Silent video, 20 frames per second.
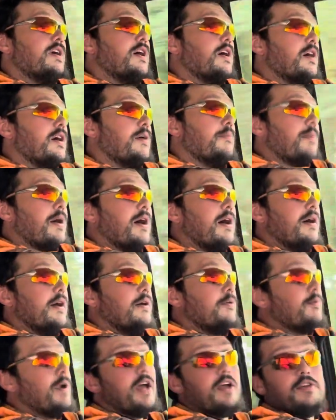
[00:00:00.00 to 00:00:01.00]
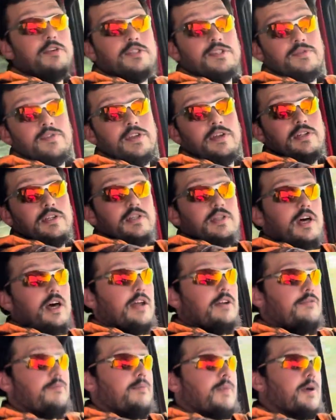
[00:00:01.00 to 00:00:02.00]
Raccoons have killed a
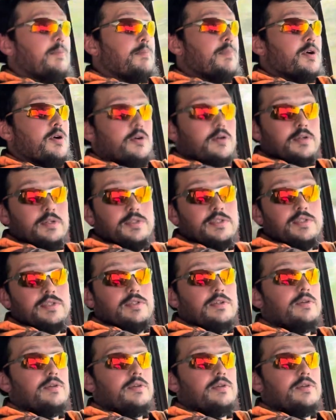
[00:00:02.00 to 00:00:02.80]
lot of my birds,